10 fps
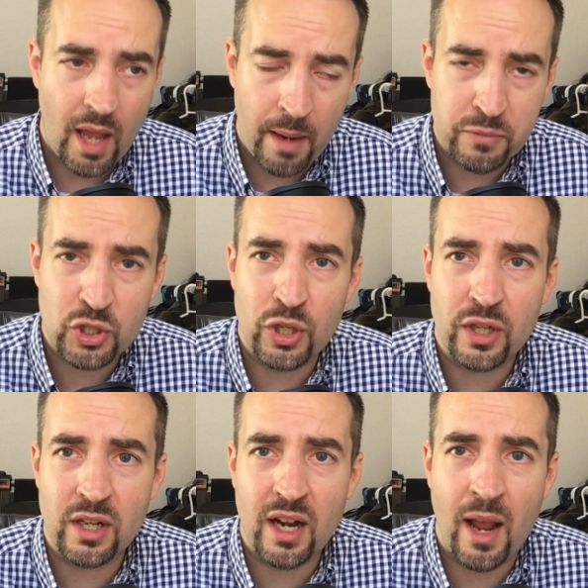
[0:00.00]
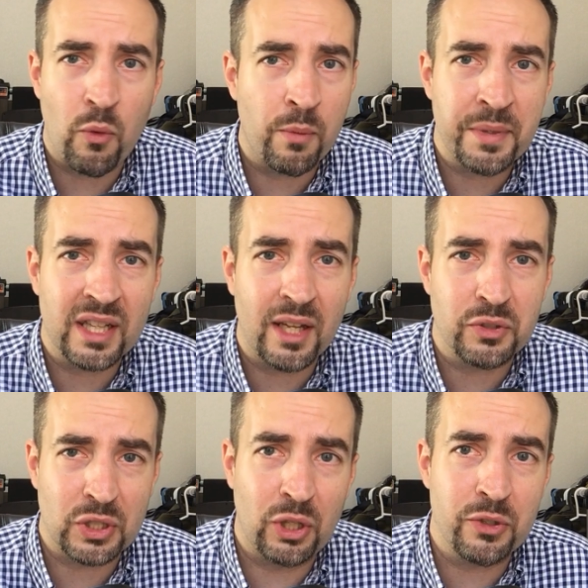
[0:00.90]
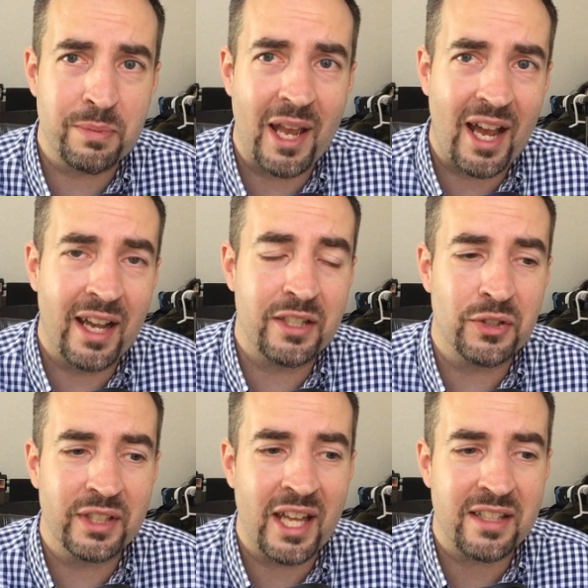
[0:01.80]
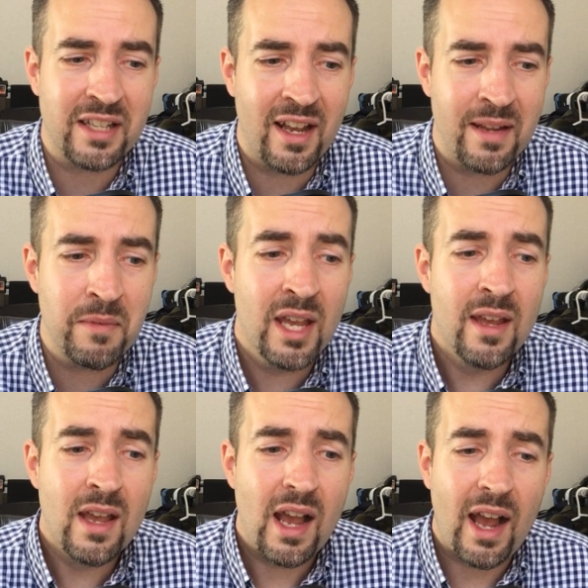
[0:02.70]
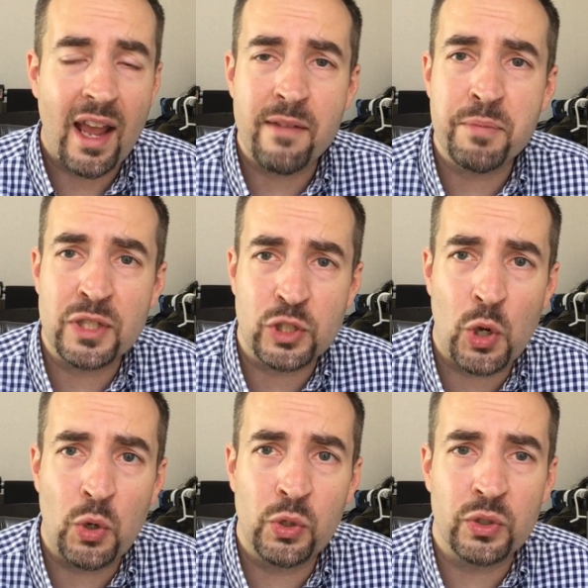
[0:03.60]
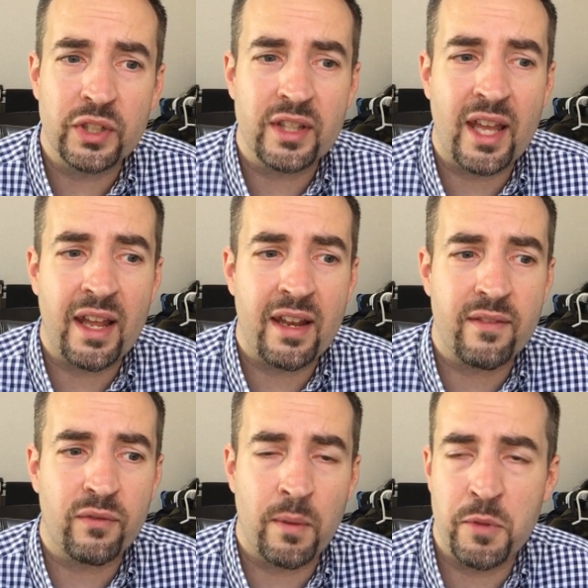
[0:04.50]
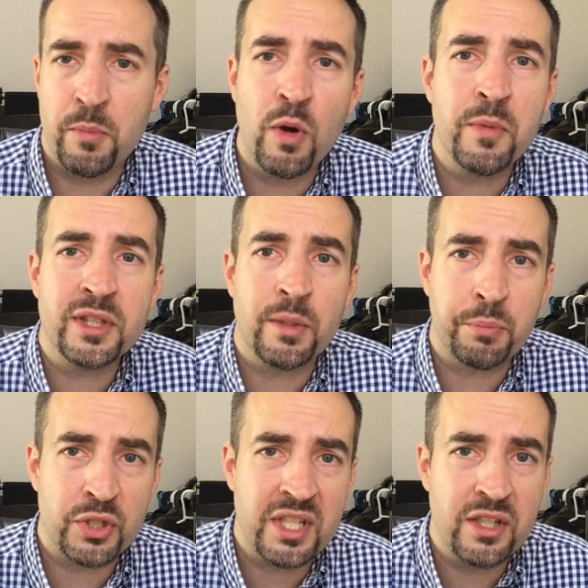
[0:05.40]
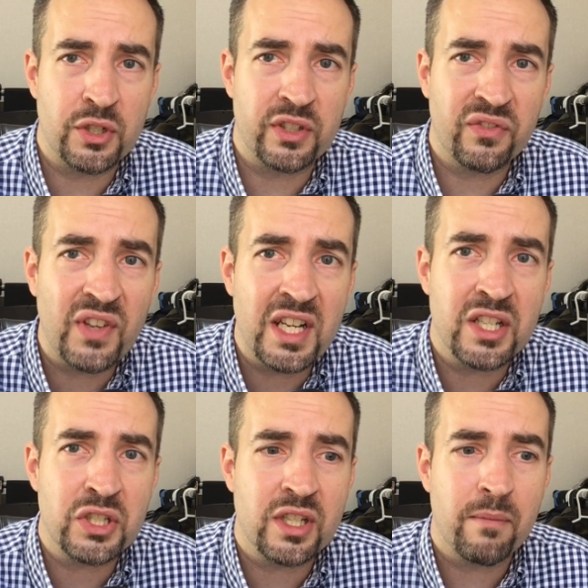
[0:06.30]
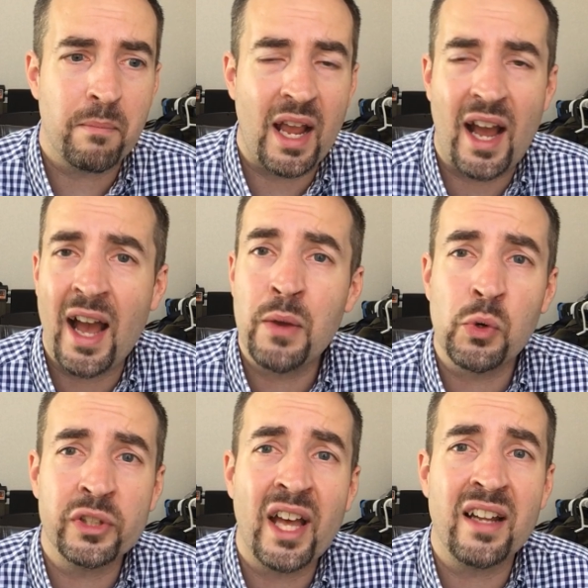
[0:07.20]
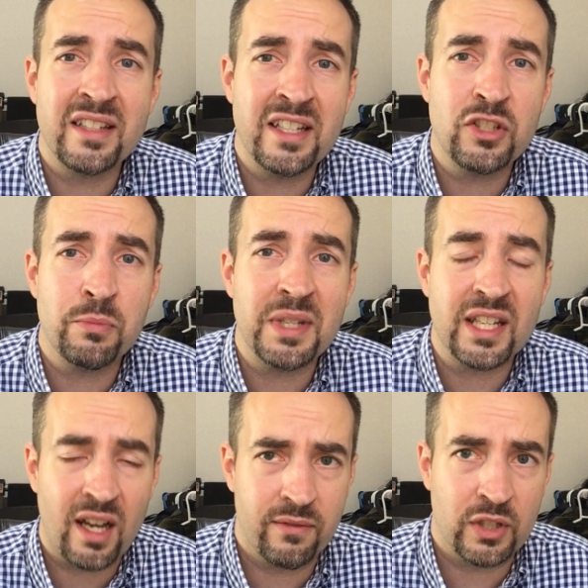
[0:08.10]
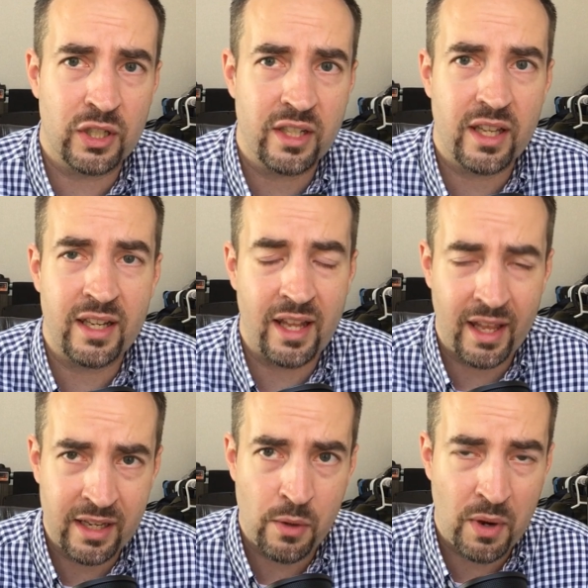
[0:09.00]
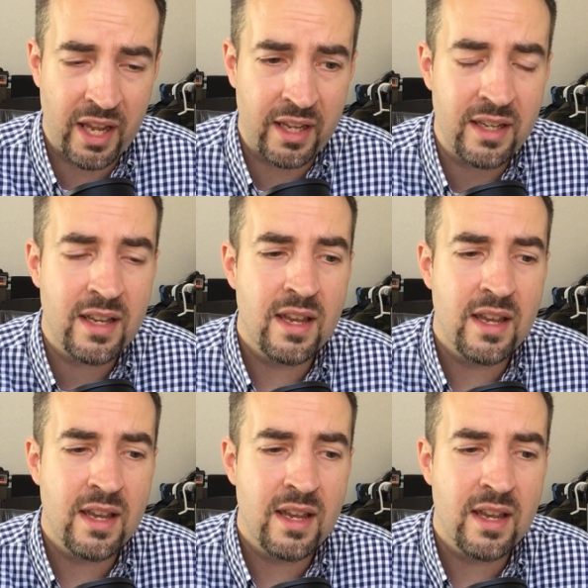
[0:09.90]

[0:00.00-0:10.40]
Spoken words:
I'm sure I won't be allowed to close my eye during that time. I have been told that from the moment the procedure is finished, my eye will not need to be covered in any way.